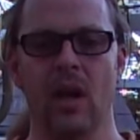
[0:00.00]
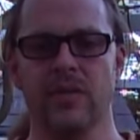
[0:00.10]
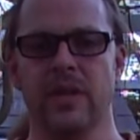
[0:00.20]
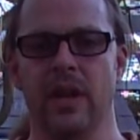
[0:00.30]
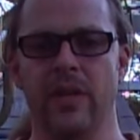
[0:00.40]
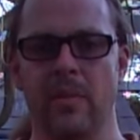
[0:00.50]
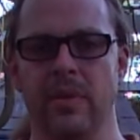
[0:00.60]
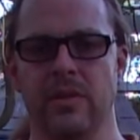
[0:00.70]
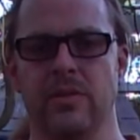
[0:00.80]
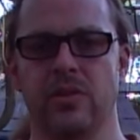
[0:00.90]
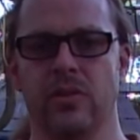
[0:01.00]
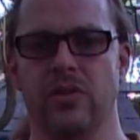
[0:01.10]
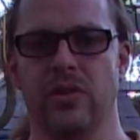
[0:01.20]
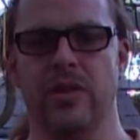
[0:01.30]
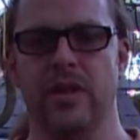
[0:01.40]
obviously you know they'll be sort of
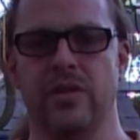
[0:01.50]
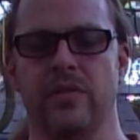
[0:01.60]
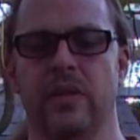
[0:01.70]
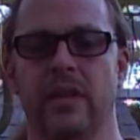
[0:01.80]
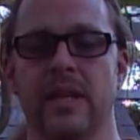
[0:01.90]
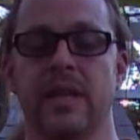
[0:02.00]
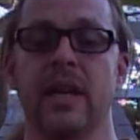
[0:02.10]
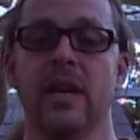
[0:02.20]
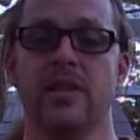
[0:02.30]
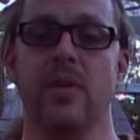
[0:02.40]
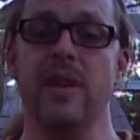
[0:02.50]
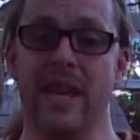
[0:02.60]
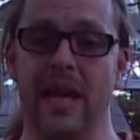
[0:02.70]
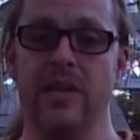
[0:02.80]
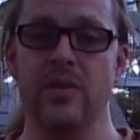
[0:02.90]
touching it stuff like that so you
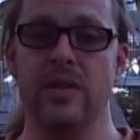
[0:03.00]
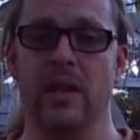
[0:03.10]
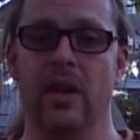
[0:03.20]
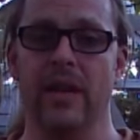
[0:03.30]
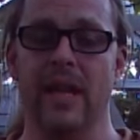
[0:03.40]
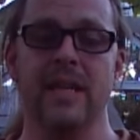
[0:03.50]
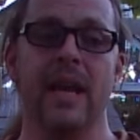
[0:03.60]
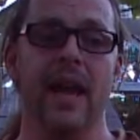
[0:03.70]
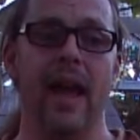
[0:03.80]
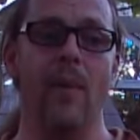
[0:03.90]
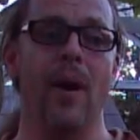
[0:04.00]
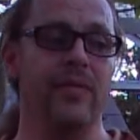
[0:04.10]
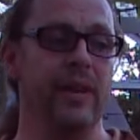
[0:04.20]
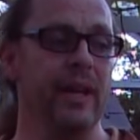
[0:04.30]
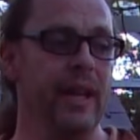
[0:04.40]
can use it like that
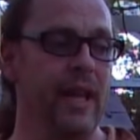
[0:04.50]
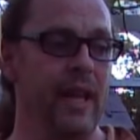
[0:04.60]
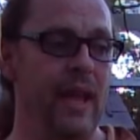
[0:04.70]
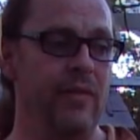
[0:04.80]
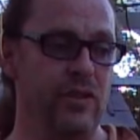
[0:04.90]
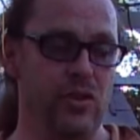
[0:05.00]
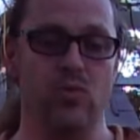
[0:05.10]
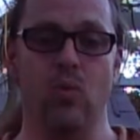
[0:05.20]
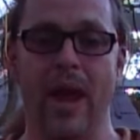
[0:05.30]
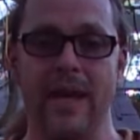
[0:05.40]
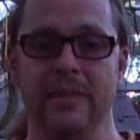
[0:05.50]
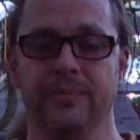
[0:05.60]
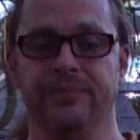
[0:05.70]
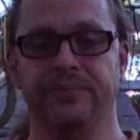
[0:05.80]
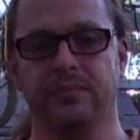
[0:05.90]
however if it does rain
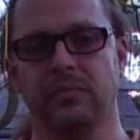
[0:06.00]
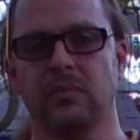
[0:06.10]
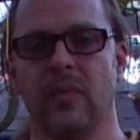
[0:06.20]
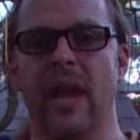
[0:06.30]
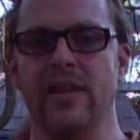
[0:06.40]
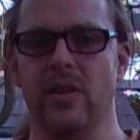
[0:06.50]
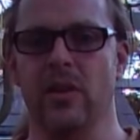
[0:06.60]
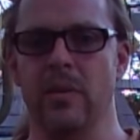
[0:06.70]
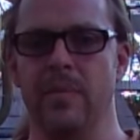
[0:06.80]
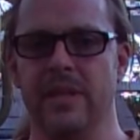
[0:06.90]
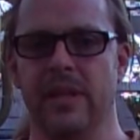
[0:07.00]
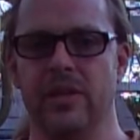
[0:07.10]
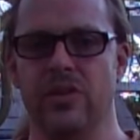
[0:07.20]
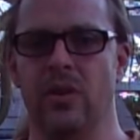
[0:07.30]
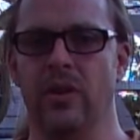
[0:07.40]
it's not going to be
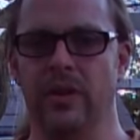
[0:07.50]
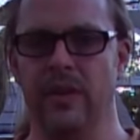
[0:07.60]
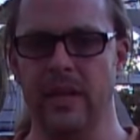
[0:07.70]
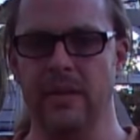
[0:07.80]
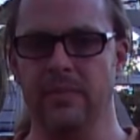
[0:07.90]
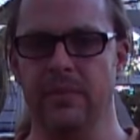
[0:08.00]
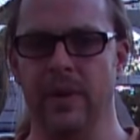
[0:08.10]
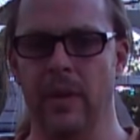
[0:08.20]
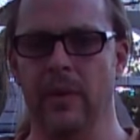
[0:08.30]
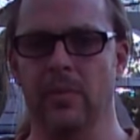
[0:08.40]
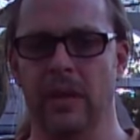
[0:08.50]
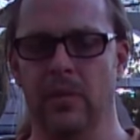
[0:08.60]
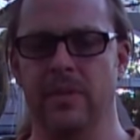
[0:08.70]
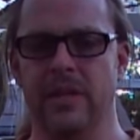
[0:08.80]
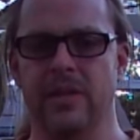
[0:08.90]
particularly strong in the you know it'll
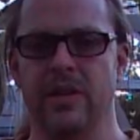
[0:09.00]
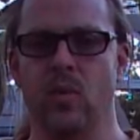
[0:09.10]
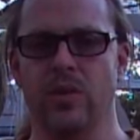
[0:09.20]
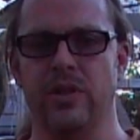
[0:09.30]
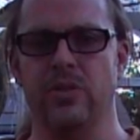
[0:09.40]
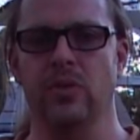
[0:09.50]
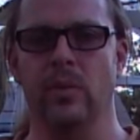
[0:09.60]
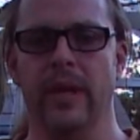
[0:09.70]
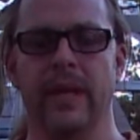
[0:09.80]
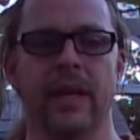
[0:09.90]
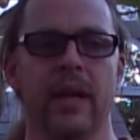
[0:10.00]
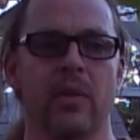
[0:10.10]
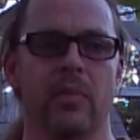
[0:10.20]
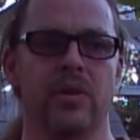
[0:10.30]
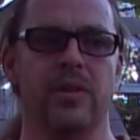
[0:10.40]
it'll potentially wash it all away
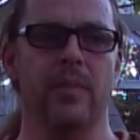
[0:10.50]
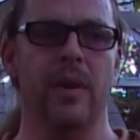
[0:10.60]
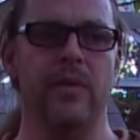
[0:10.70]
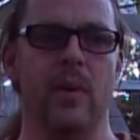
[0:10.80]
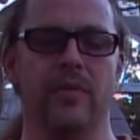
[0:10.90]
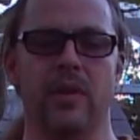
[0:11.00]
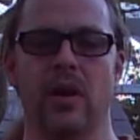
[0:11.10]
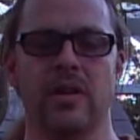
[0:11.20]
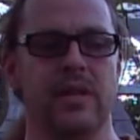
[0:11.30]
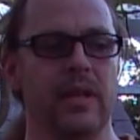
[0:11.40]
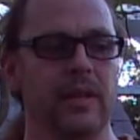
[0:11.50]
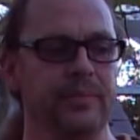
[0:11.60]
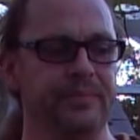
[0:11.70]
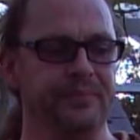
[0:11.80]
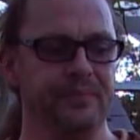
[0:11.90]
but um, if you have got
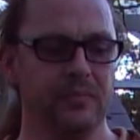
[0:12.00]
um,